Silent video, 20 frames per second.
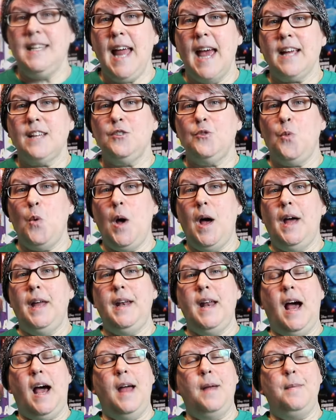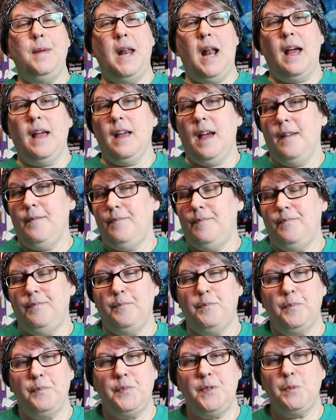next one, I mean, I, I
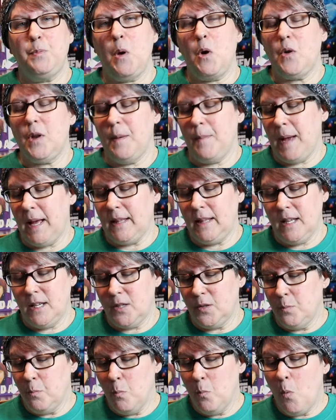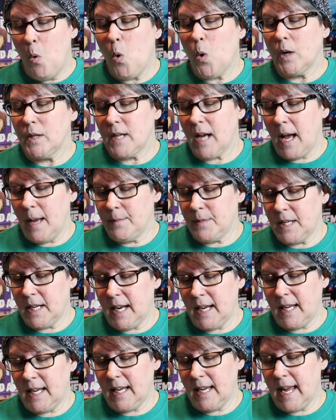spoken about this more times than
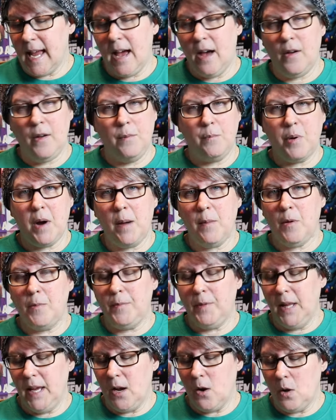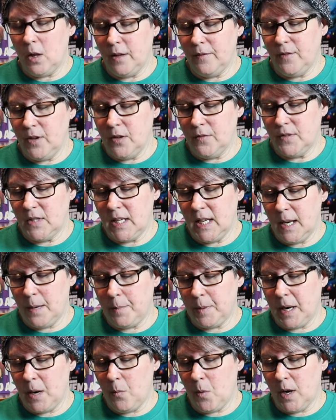I can count, and probably all of you have seen it,
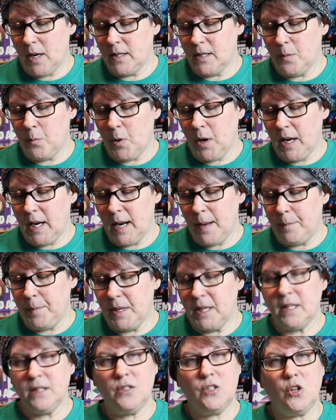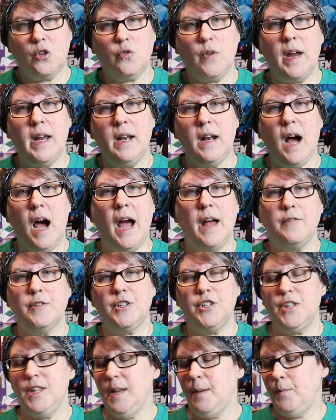but I wanted to bring it up because it's a great
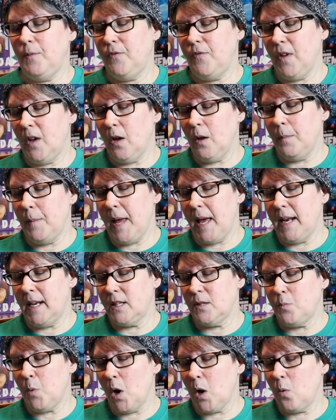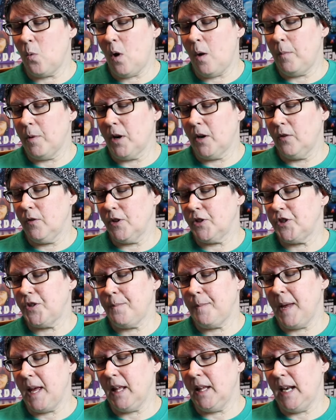Irish themed film, and it's Mark Wahlberg,
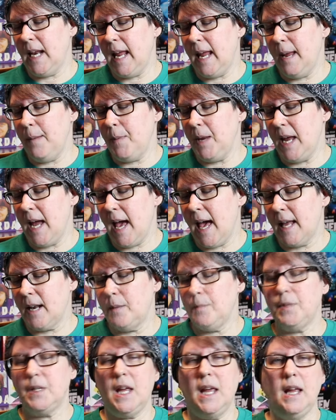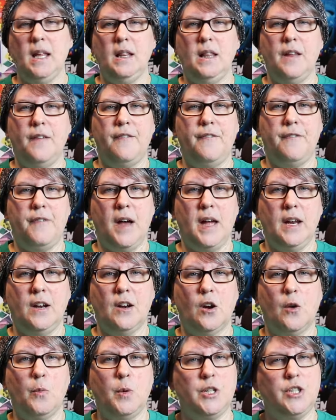Christian Bale, and Amy Adams in The
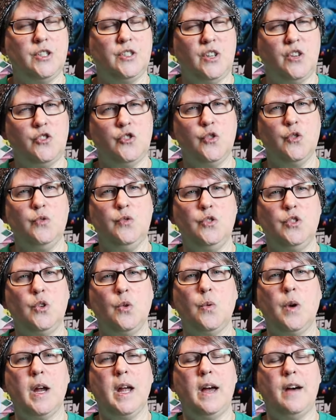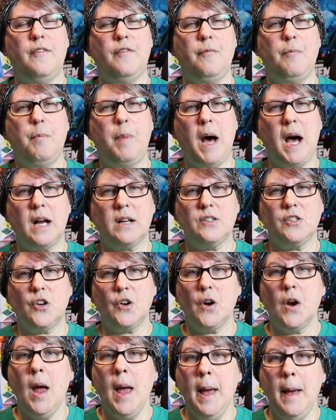Fighter, which is a true story of boxer